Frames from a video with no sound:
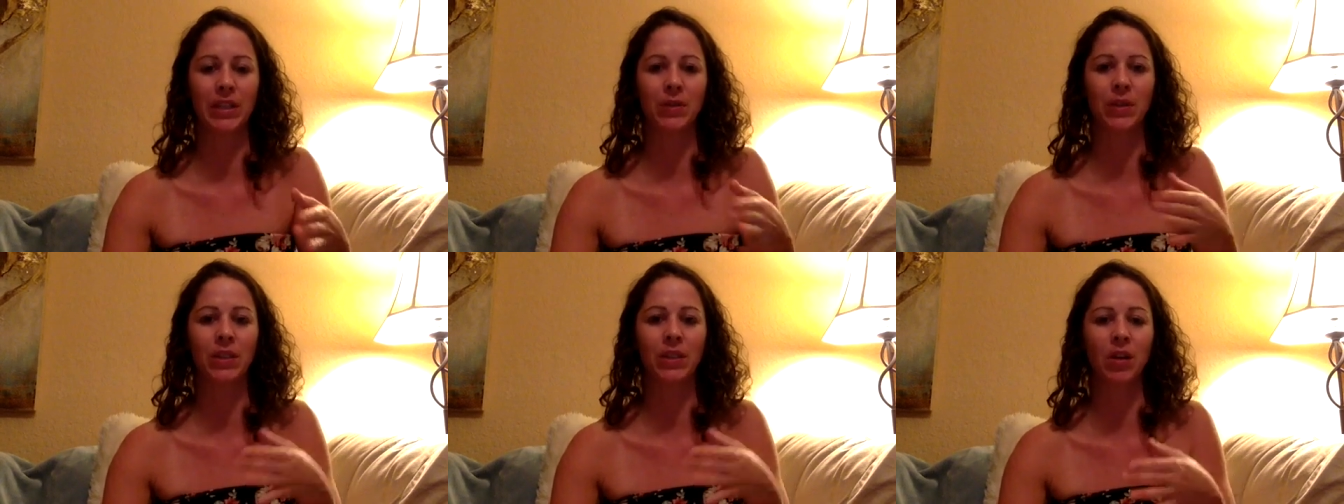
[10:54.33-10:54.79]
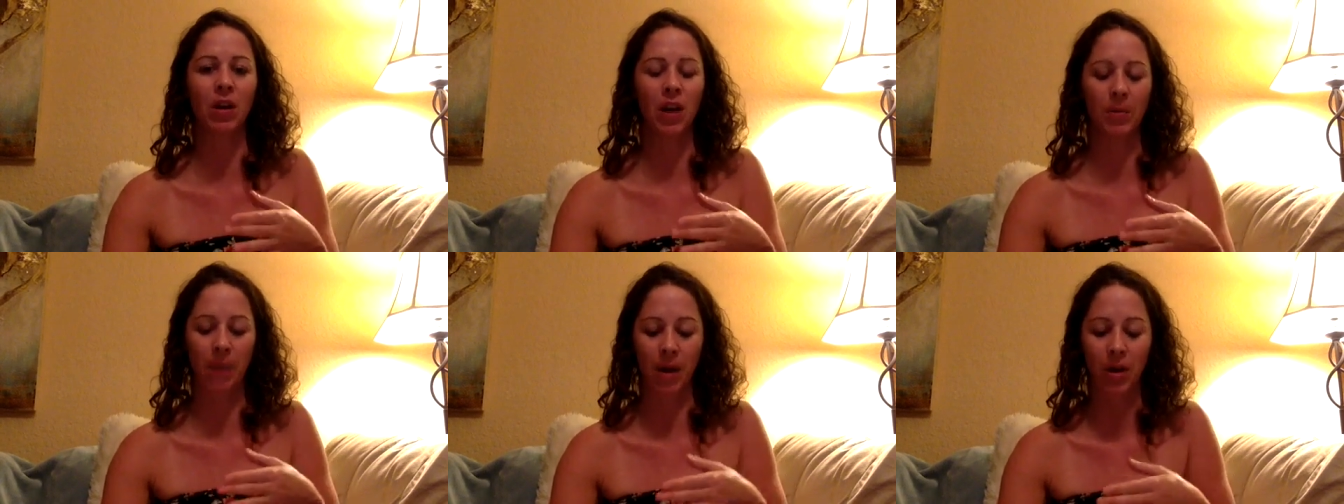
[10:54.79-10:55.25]
So he's talking
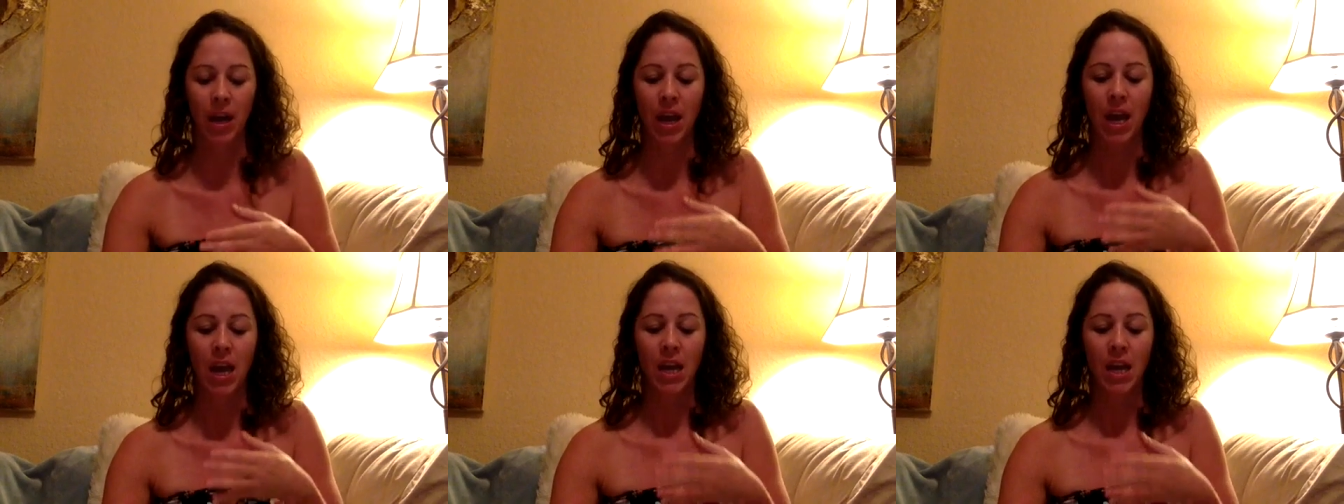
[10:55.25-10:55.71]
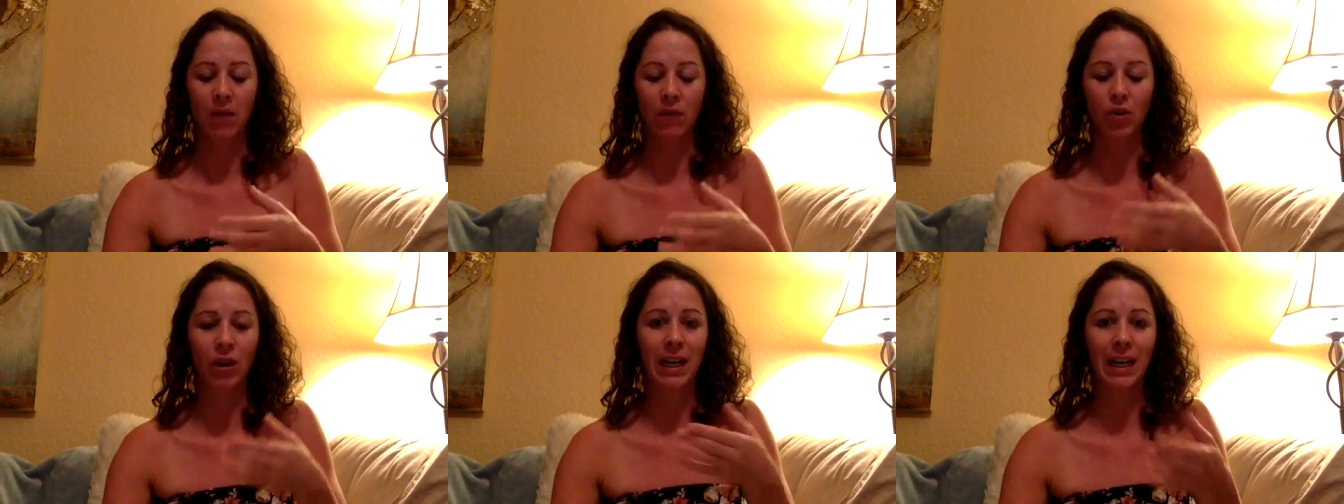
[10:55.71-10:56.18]
about if
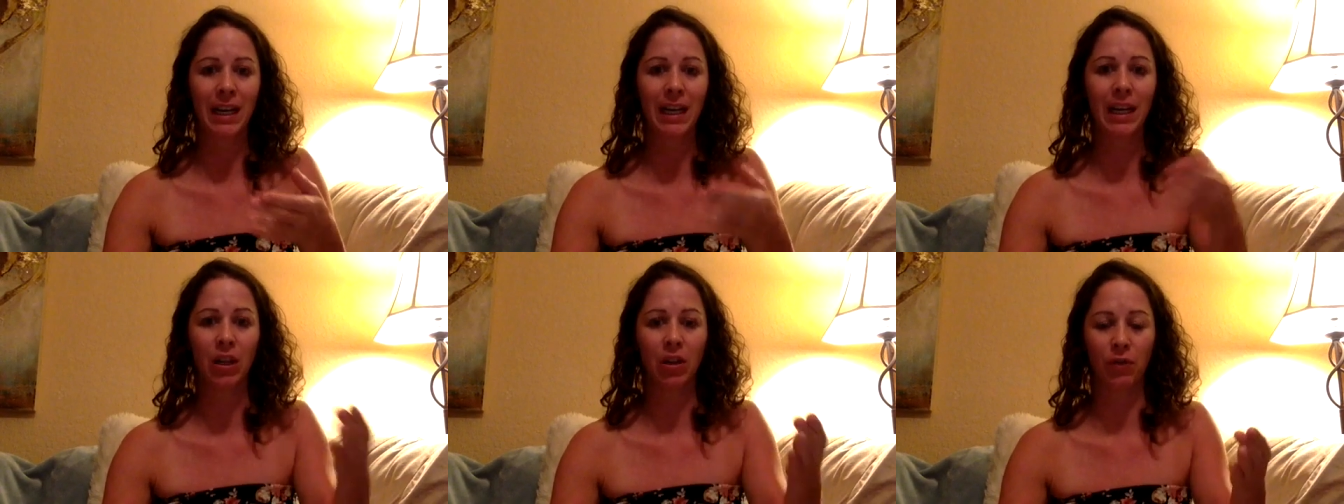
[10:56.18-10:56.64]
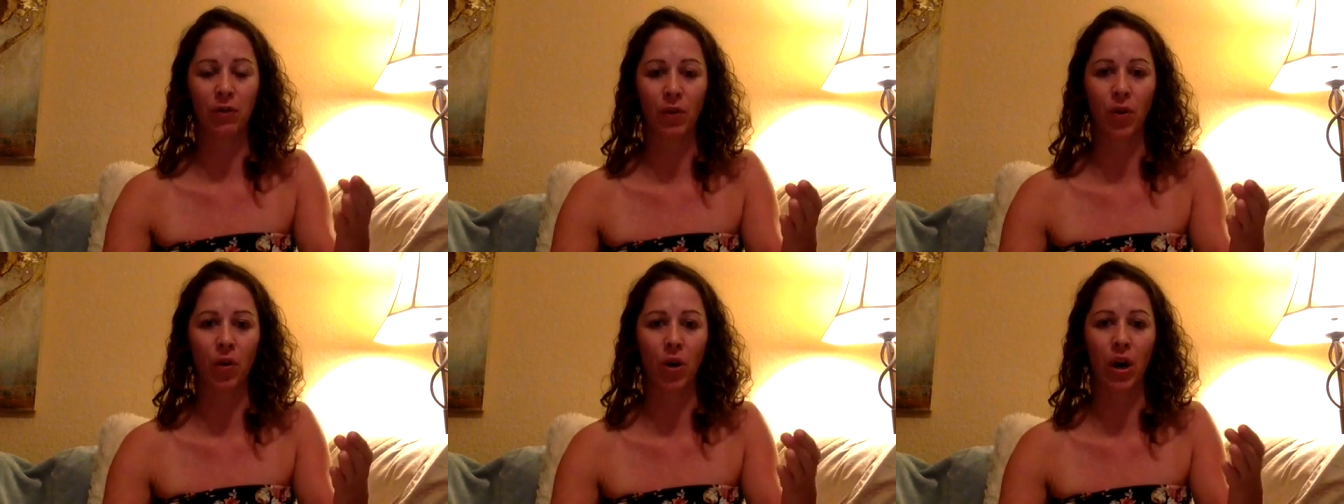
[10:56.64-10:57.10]
you're cleaning the
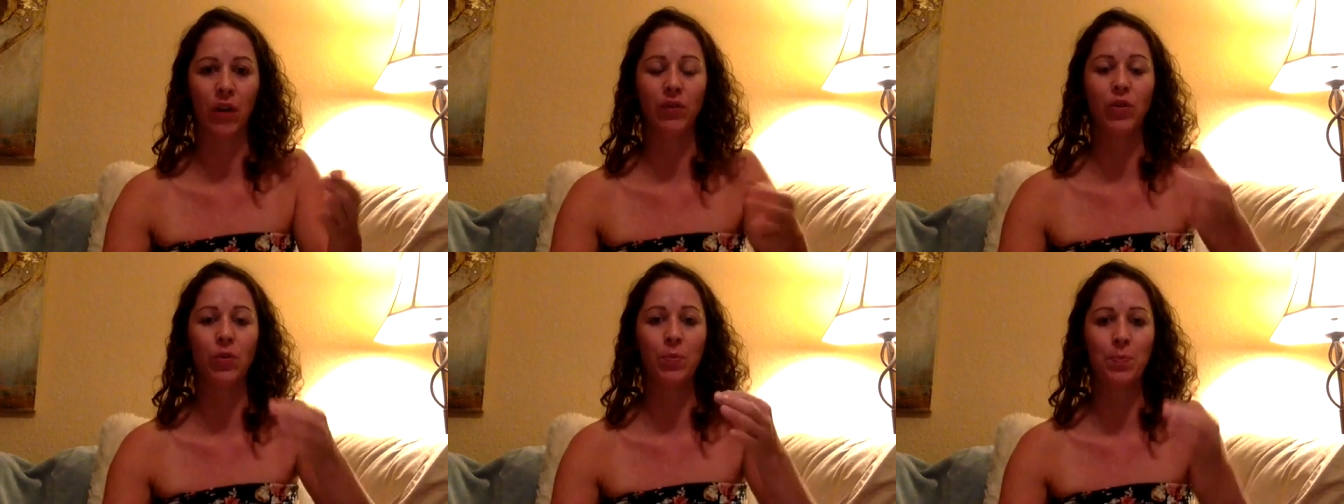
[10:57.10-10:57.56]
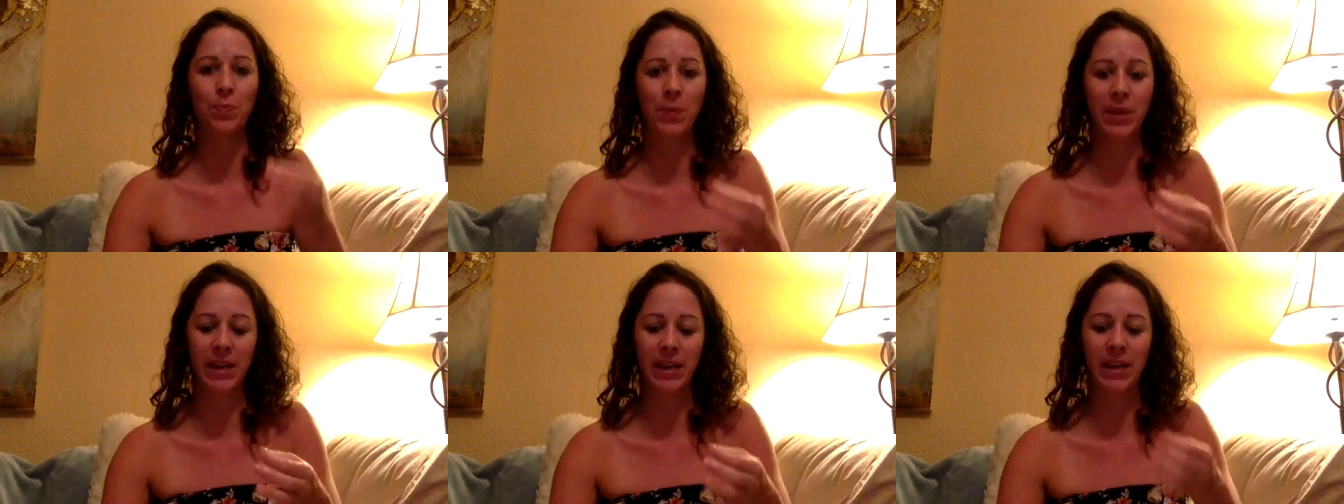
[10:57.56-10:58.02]
floor, if you
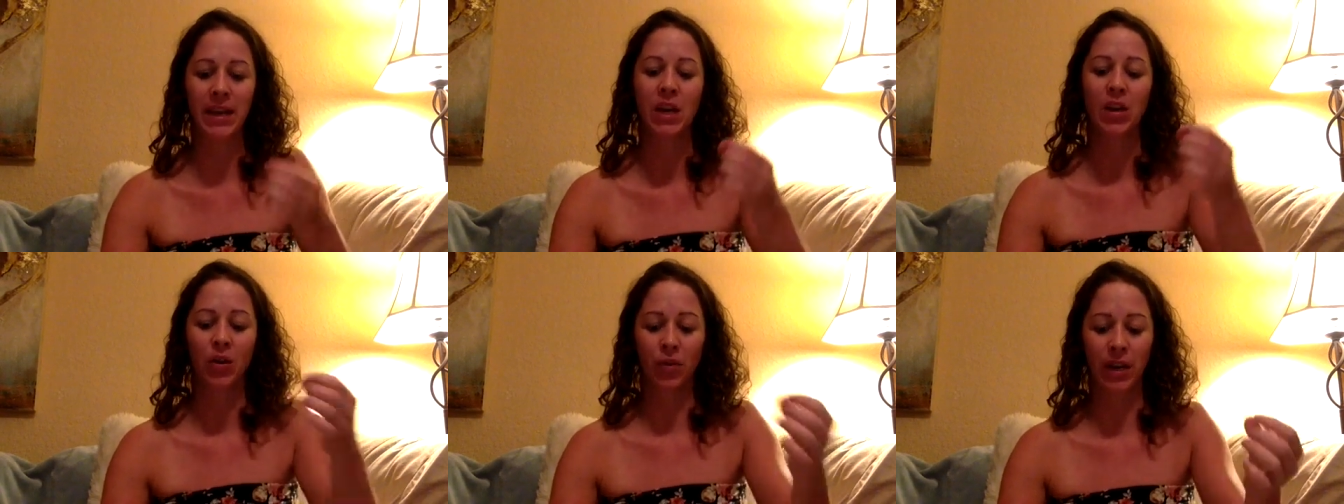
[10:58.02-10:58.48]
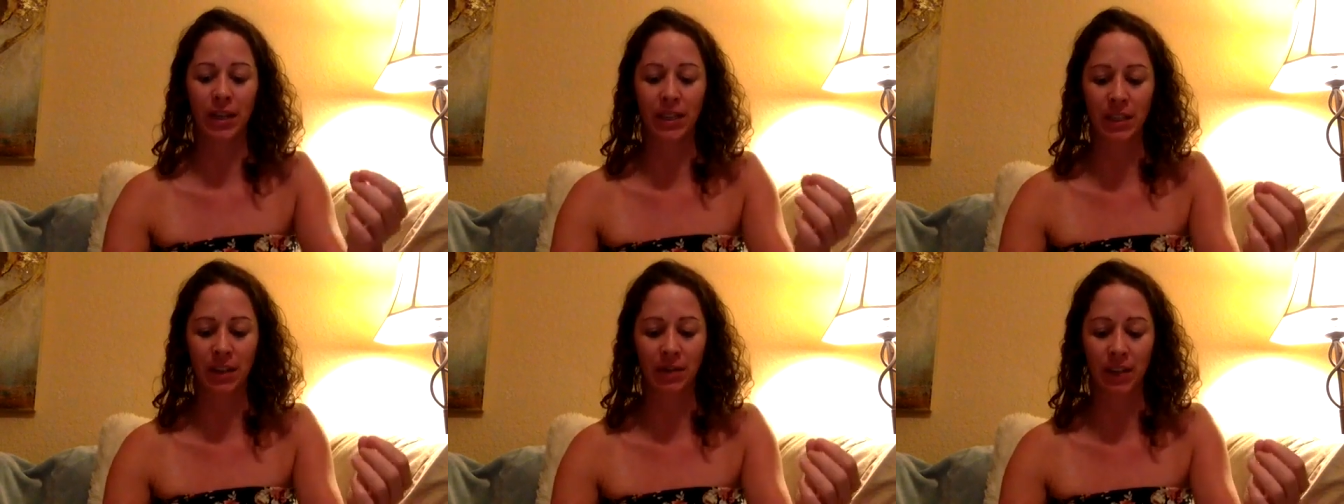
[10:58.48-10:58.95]
be
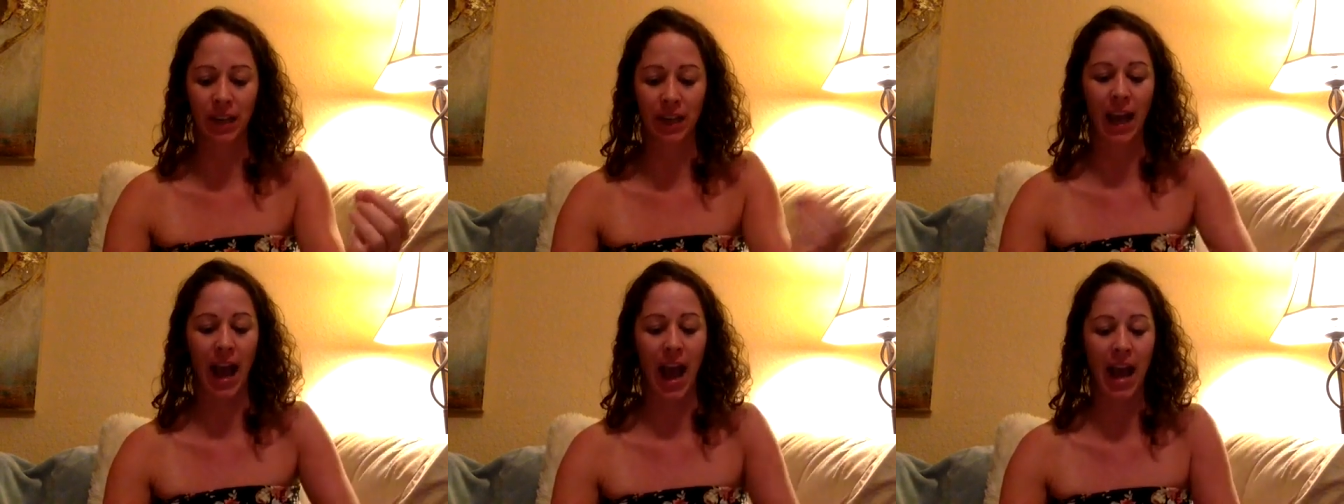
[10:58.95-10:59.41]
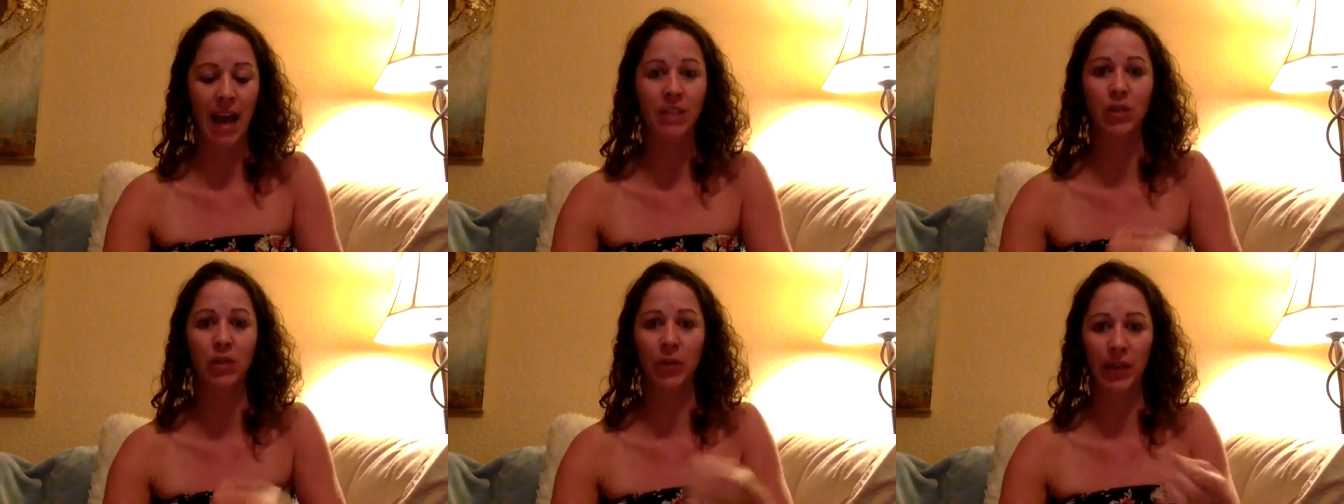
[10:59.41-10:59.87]
creativity
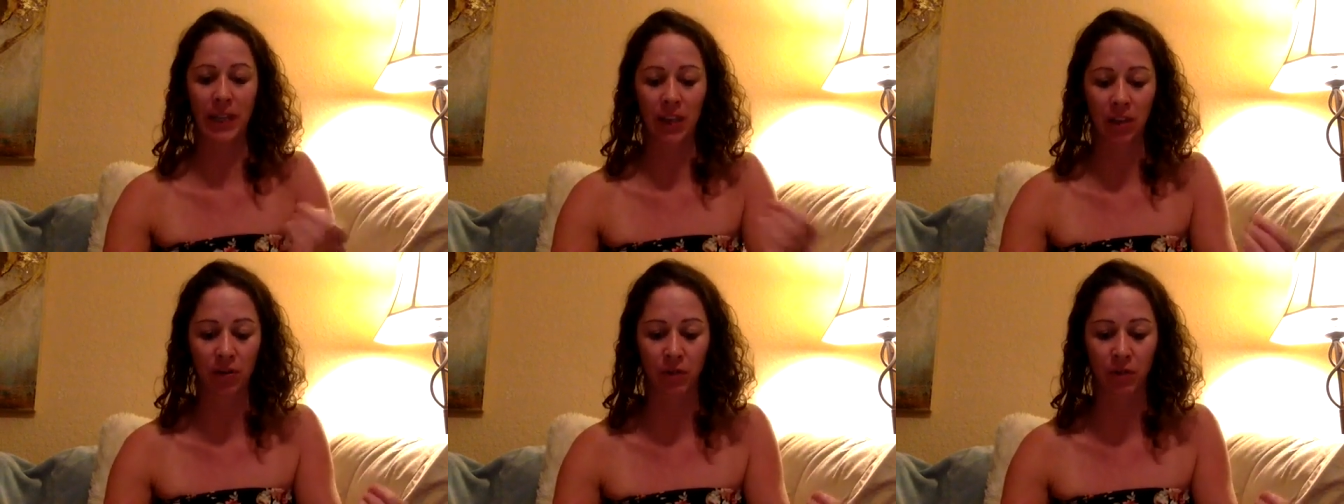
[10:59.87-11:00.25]
as you clean the